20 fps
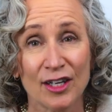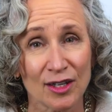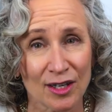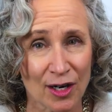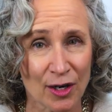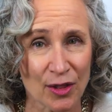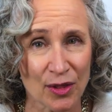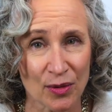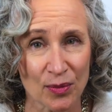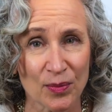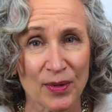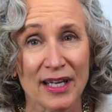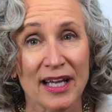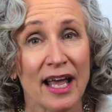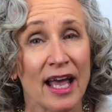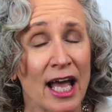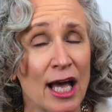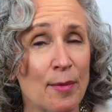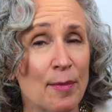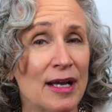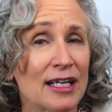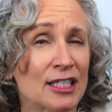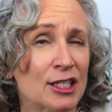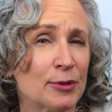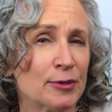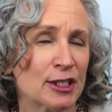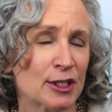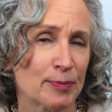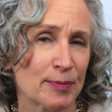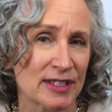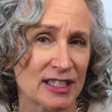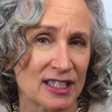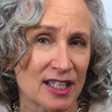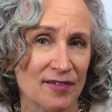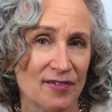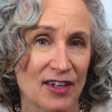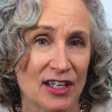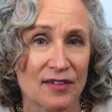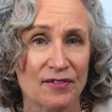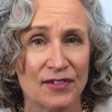There are three MS
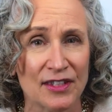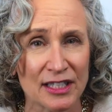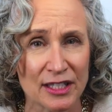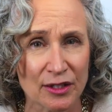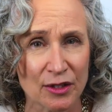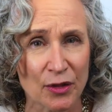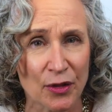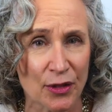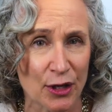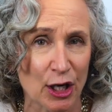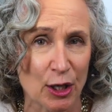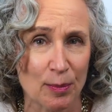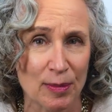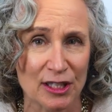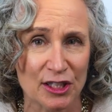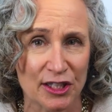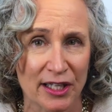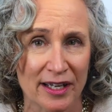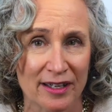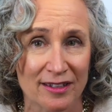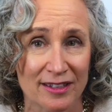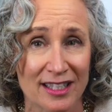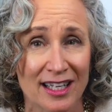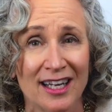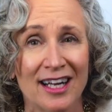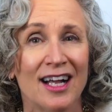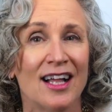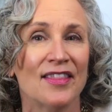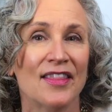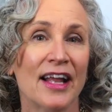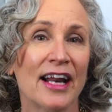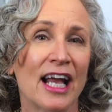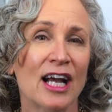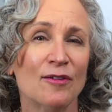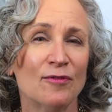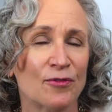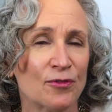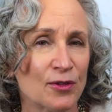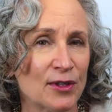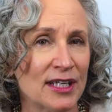specific physical therapy channels that
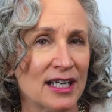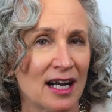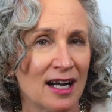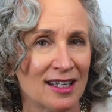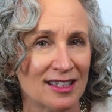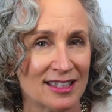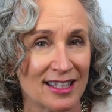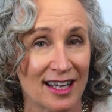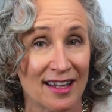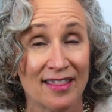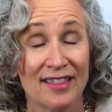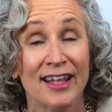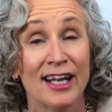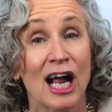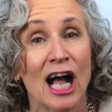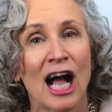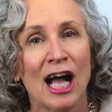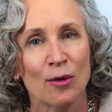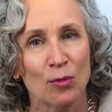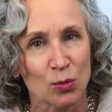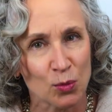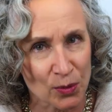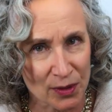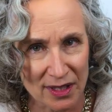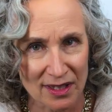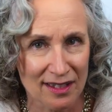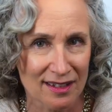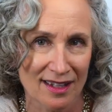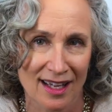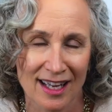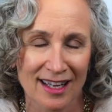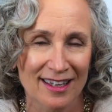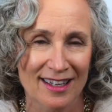have free content that I really